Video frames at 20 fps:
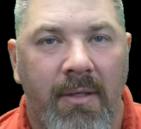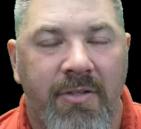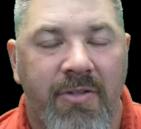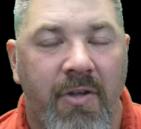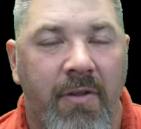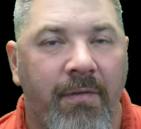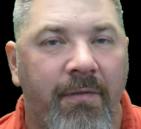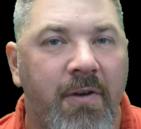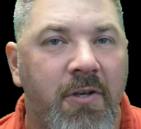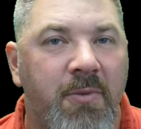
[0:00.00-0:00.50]

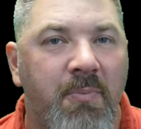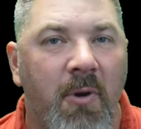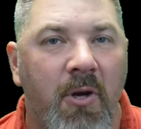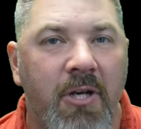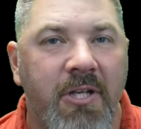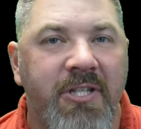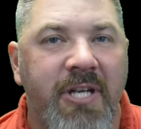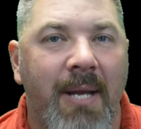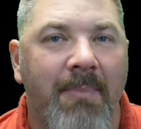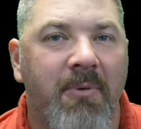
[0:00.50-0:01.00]
So the first part
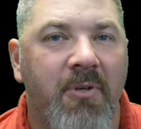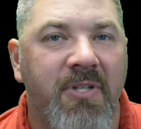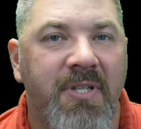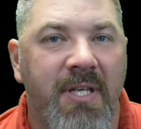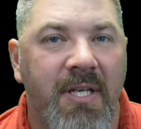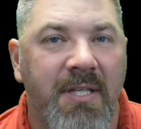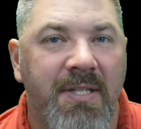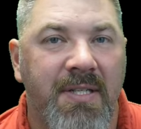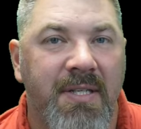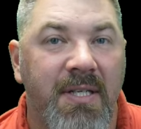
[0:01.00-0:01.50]
of Chapter
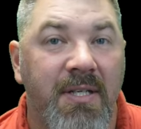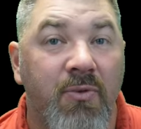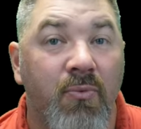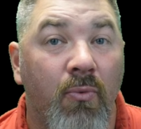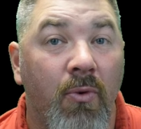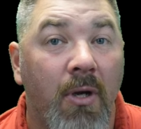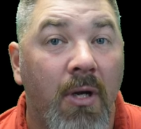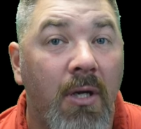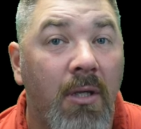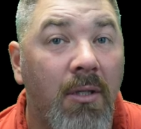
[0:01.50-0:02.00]
6 is
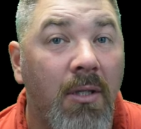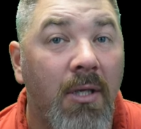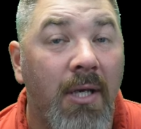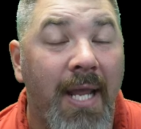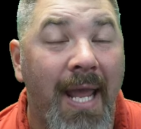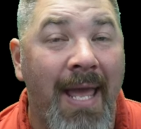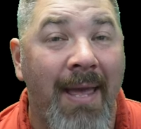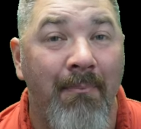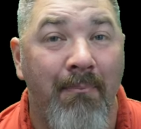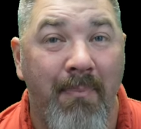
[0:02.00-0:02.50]
we're going to look
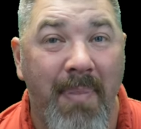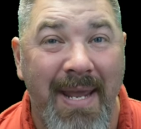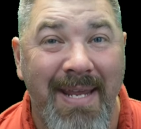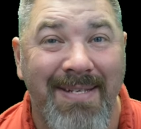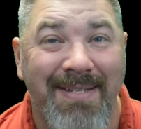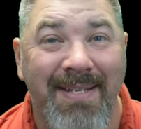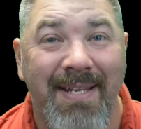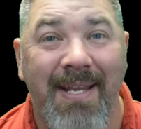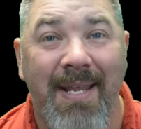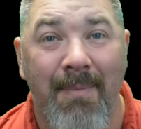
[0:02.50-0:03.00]
at
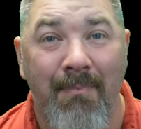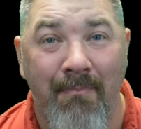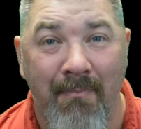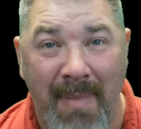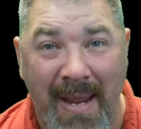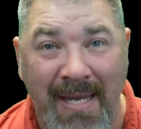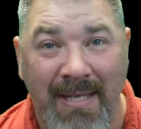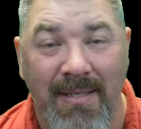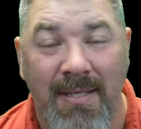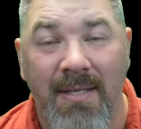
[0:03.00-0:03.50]
basic
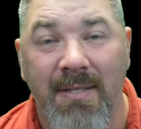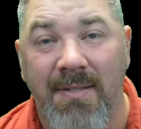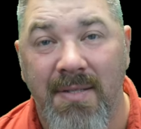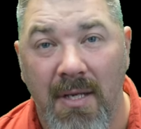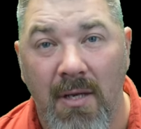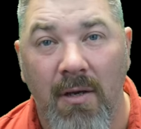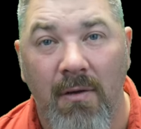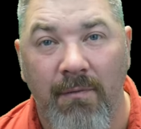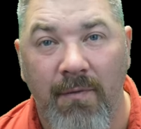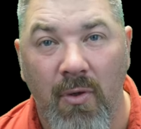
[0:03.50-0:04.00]
maintenance
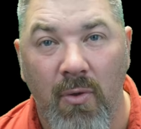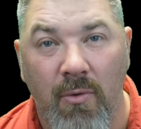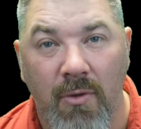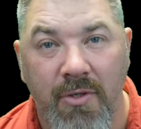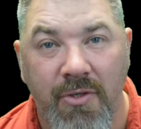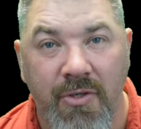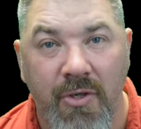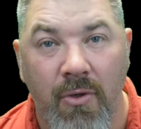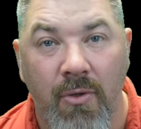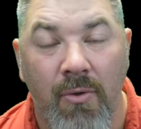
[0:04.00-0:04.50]
of your
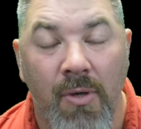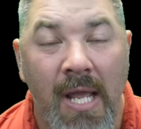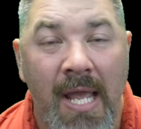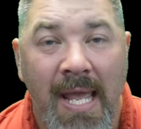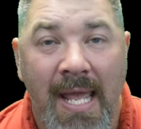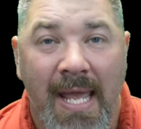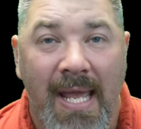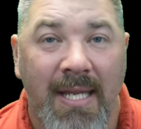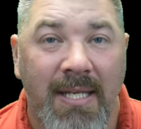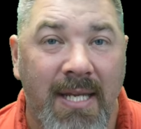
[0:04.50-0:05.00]
suit.
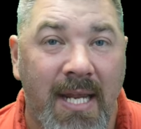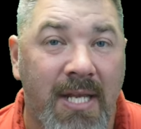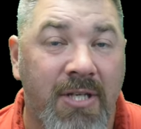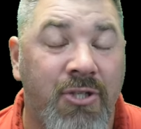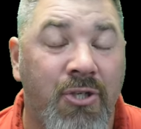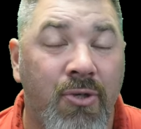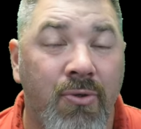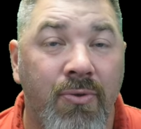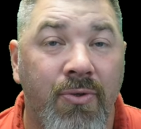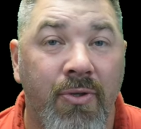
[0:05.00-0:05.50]
And
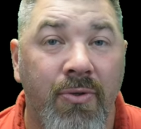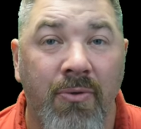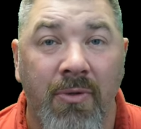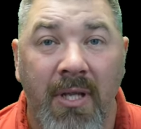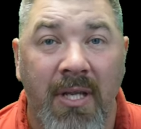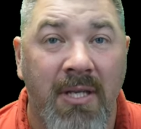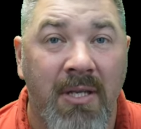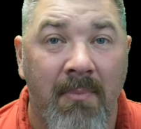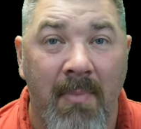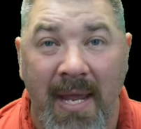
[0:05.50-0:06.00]
yes, you do
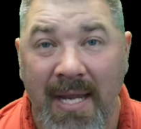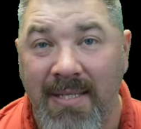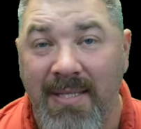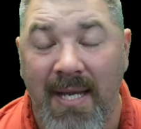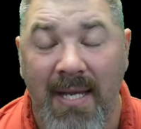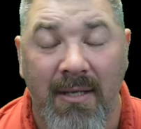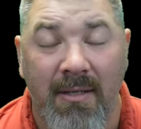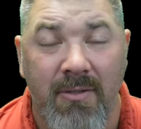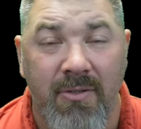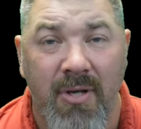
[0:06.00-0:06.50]
need to
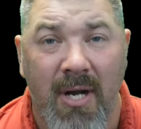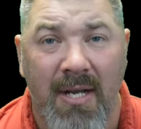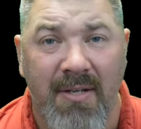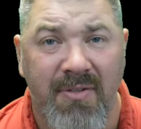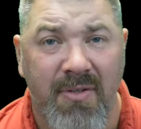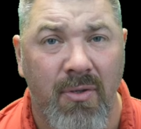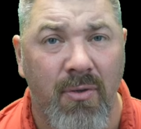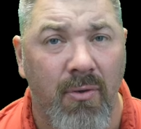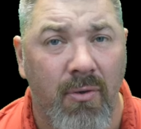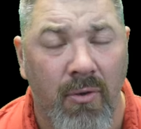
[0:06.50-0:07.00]
maintain the dry
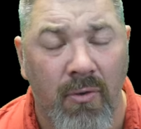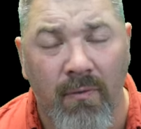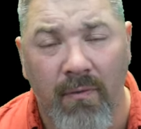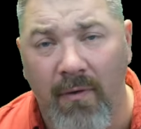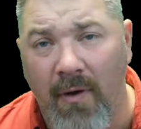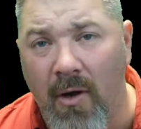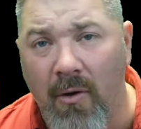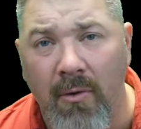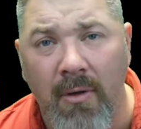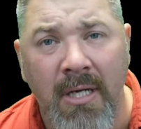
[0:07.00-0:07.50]
suit. You've
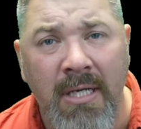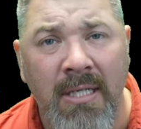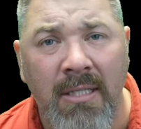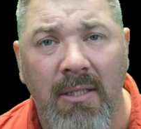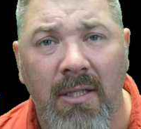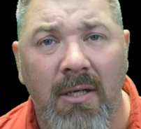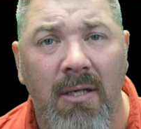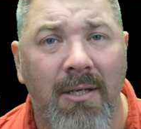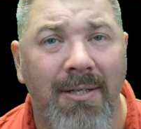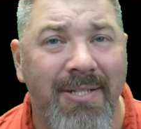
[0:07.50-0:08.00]
already
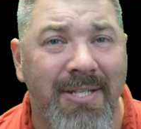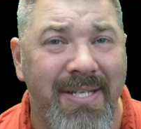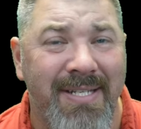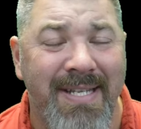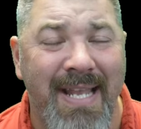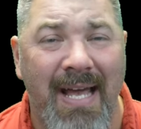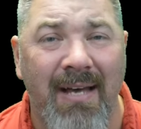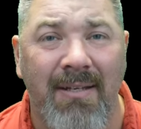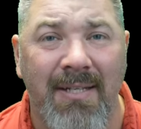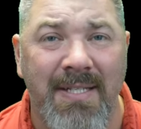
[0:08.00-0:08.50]
learned just
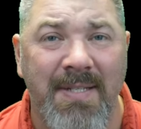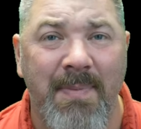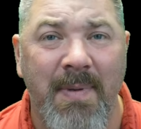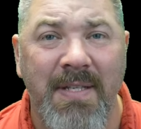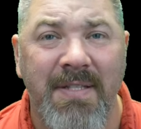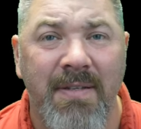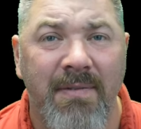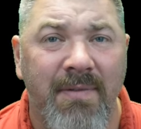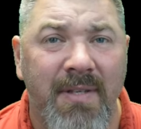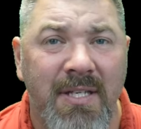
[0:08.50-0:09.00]
how
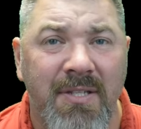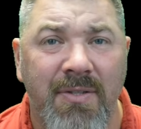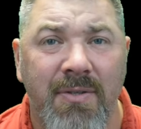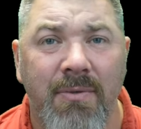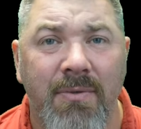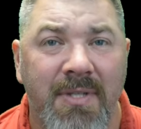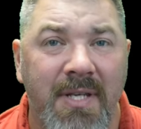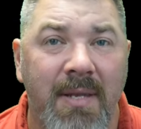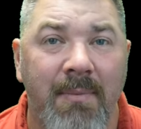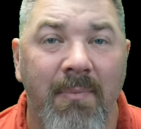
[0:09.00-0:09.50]
expensive these
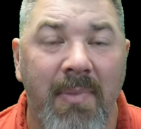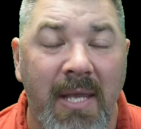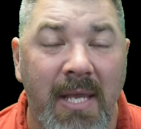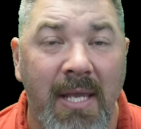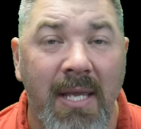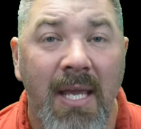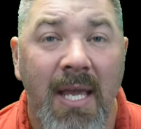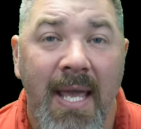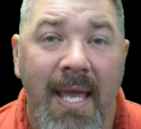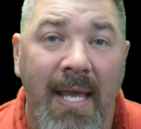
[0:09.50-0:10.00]
suits can
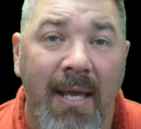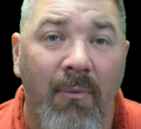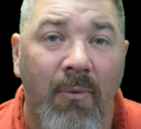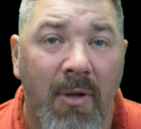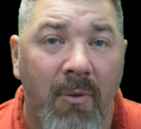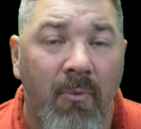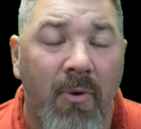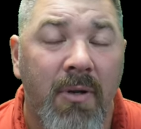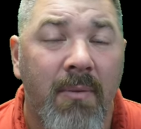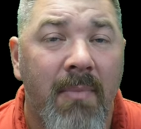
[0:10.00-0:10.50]
be, and
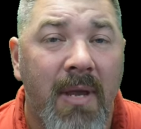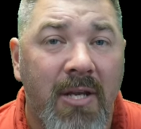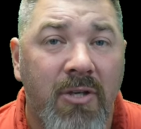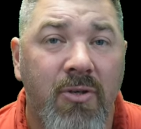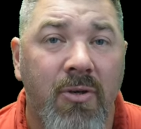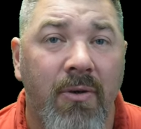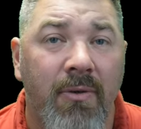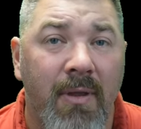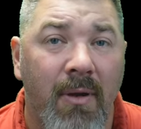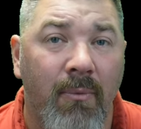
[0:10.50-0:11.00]
we want to make
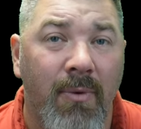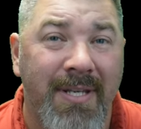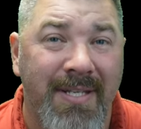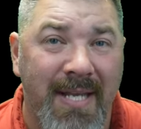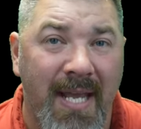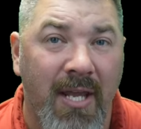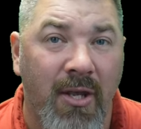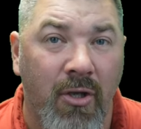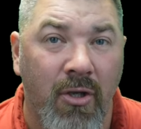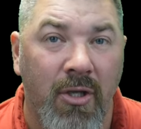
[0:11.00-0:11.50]
sure that we
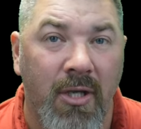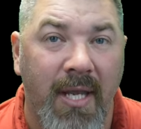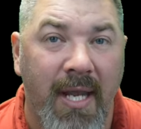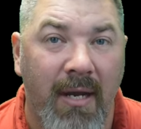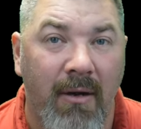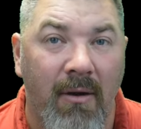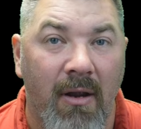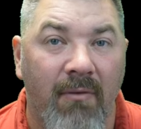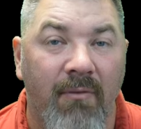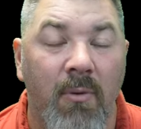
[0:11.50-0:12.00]
take good
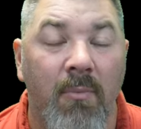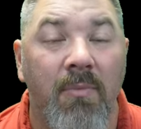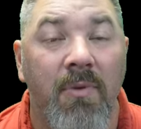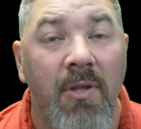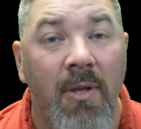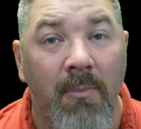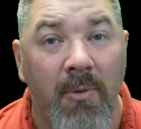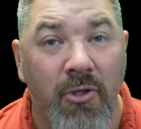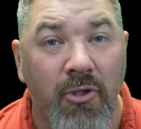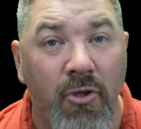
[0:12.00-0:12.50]
care of them.
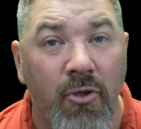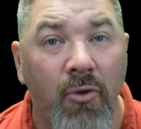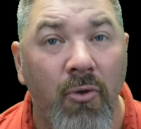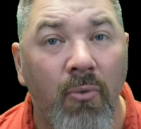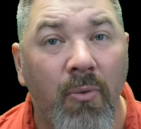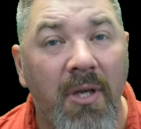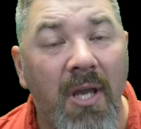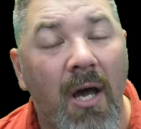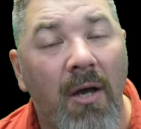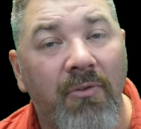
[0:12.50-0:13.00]
Number two,
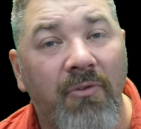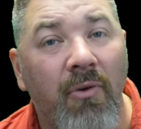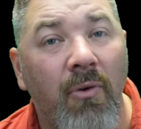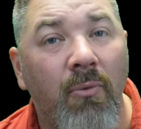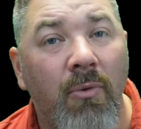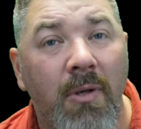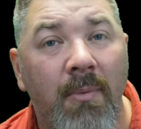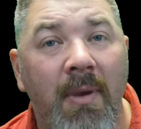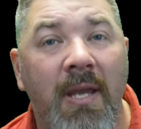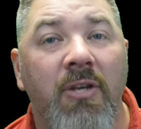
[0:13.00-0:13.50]
we also
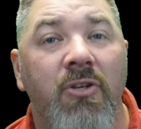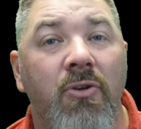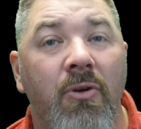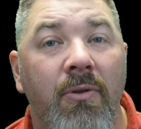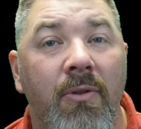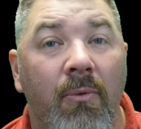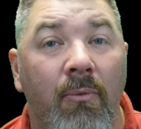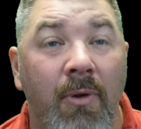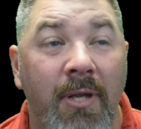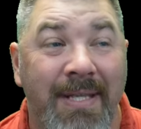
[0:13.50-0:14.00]
want to make sure
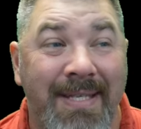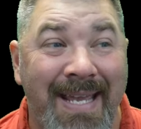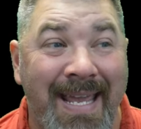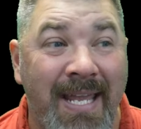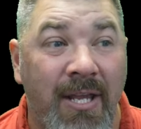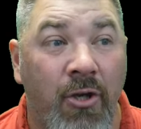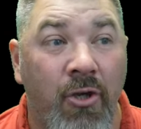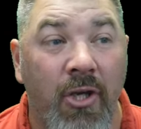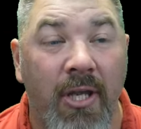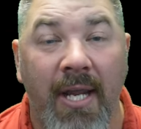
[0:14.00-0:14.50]
that we
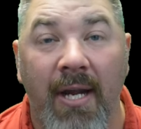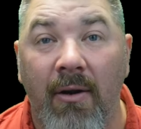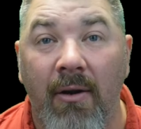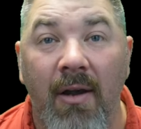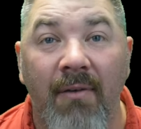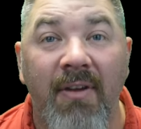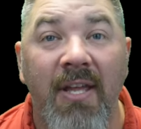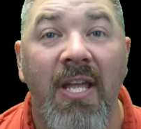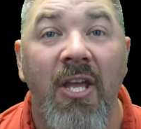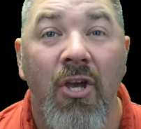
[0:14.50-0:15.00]
take good care
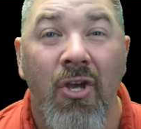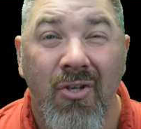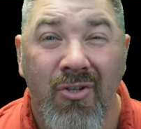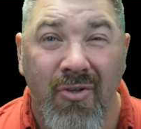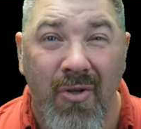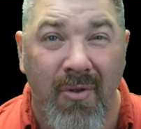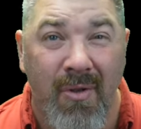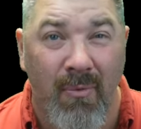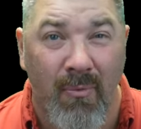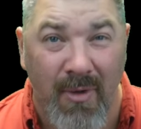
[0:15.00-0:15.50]
of it
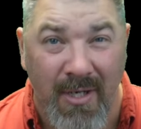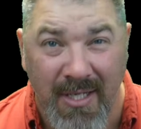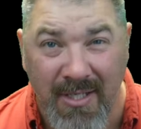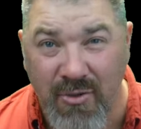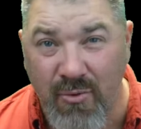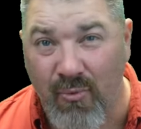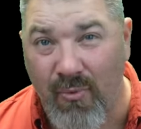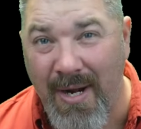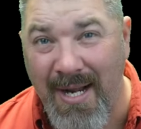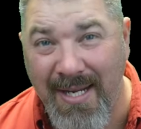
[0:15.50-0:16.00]
so that when
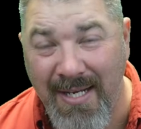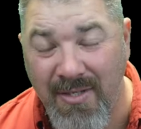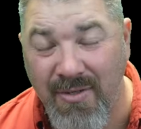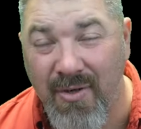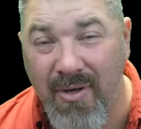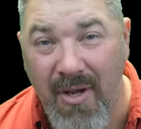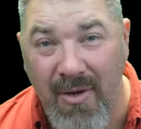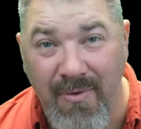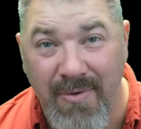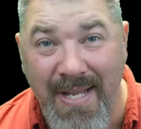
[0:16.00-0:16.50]
it's ready to
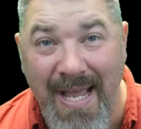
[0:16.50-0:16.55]
go